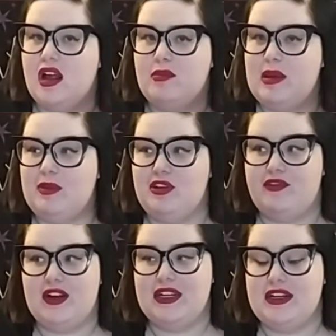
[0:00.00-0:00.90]
Maybe you'll
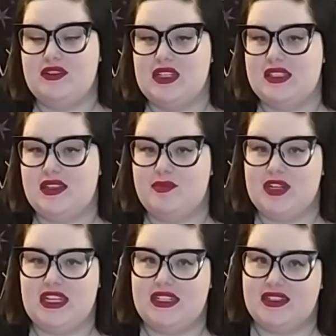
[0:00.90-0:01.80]
find out that
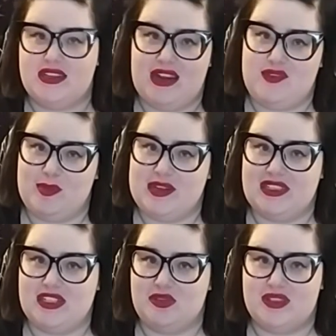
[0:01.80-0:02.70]
somebody doesn't have your best
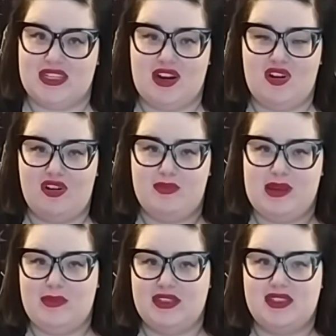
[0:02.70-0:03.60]
interest at heart.
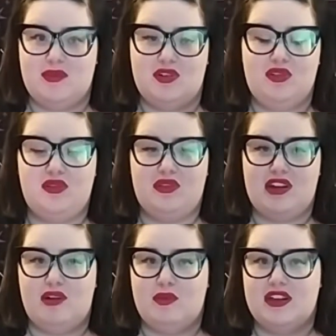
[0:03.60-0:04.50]
Maybe someone who you
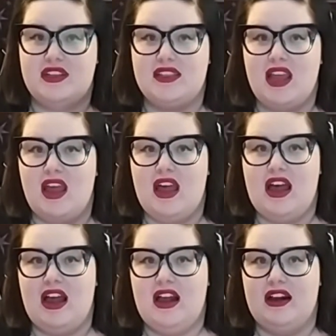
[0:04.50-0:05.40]
thought was
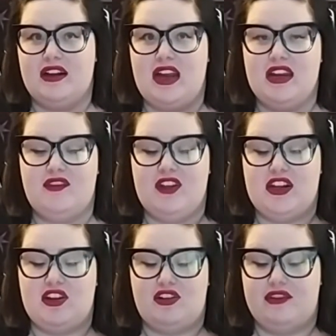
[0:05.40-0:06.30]
kind of like
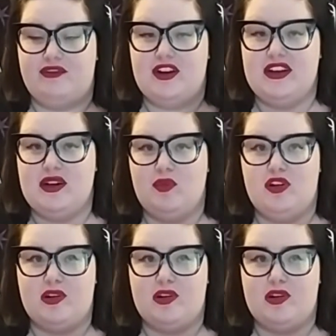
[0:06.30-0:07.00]
a good friend at work